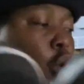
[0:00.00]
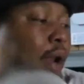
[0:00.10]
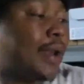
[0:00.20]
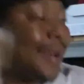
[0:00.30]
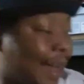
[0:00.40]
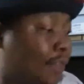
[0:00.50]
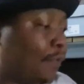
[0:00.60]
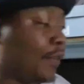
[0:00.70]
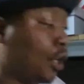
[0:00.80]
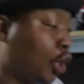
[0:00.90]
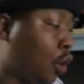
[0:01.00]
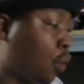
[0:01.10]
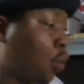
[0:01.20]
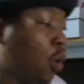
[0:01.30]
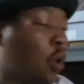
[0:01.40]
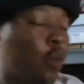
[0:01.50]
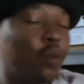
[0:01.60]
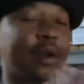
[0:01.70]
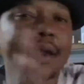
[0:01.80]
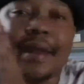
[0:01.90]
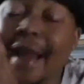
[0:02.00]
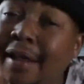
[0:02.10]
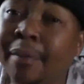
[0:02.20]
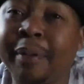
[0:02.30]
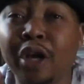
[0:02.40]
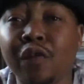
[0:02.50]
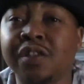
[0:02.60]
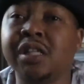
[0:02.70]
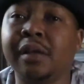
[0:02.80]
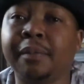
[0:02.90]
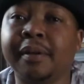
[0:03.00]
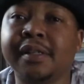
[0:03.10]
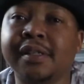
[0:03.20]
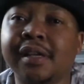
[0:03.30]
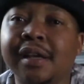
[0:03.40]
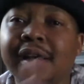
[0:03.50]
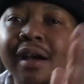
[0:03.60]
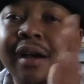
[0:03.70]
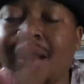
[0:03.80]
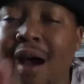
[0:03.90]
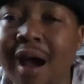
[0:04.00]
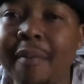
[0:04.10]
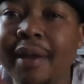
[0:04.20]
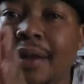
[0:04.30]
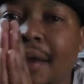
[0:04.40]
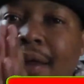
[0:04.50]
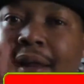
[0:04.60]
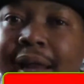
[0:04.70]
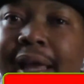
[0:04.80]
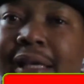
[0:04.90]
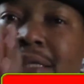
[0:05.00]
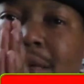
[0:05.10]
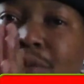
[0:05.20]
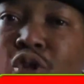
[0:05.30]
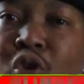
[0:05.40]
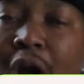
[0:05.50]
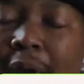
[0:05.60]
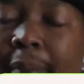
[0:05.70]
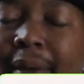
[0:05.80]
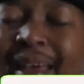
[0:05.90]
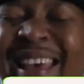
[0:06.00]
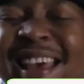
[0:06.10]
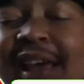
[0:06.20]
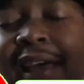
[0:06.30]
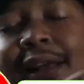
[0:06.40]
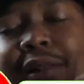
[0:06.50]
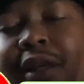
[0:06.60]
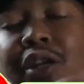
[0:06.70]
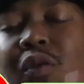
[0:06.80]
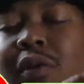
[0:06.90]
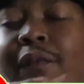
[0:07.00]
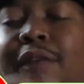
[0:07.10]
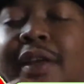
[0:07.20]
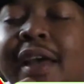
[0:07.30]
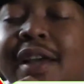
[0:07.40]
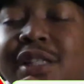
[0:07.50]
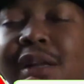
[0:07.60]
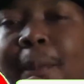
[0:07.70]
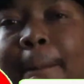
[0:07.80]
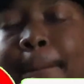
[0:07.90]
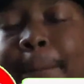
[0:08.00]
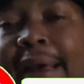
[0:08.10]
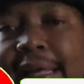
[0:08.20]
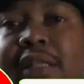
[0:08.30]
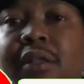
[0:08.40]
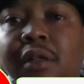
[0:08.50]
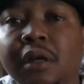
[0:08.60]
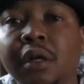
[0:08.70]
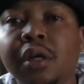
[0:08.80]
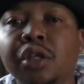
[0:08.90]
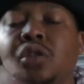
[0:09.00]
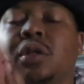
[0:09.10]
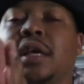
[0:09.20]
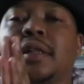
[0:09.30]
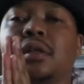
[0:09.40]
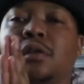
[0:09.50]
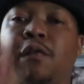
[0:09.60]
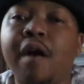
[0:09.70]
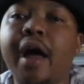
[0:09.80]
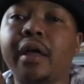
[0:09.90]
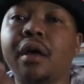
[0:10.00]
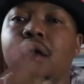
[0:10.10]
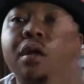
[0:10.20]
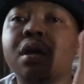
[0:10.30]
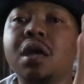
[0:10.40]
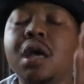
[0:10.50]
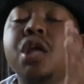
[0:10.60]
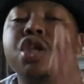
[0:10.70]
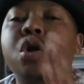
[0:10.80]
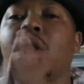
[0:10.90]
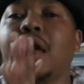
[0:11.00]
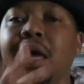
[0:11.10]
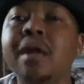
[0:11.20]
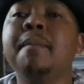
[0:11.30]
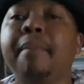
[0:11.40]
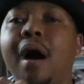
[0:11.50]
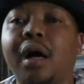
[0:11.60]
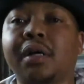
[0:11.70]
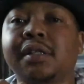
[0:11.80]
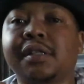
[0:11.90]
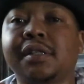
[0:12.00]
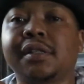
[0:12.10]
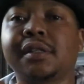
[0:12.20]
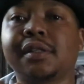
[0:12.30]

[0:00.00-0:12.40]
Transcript: you another video, another pair of sleepers. Comment, like, subscribe, hit the notification bell to get this fire in your inbox.